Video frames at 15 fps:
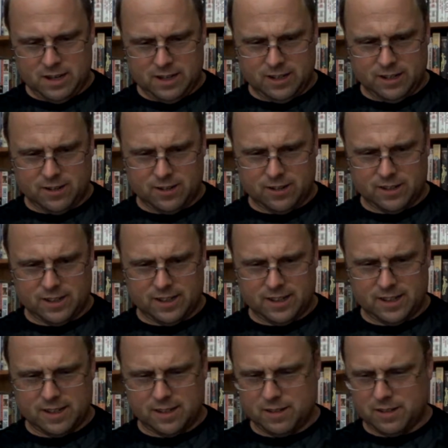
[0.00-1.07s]
You know, on the
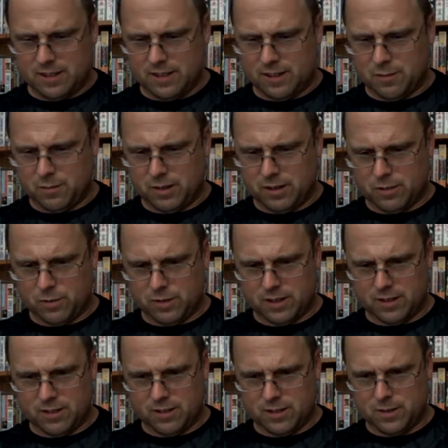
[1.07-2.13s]
PS1 and
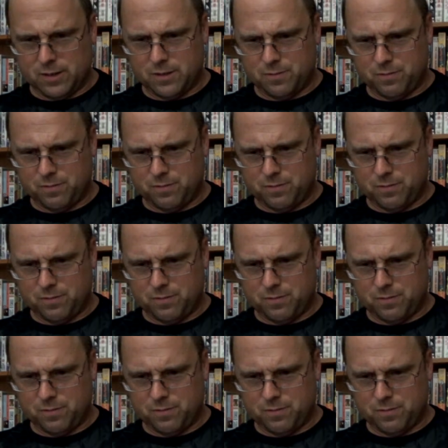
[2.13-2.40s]
2.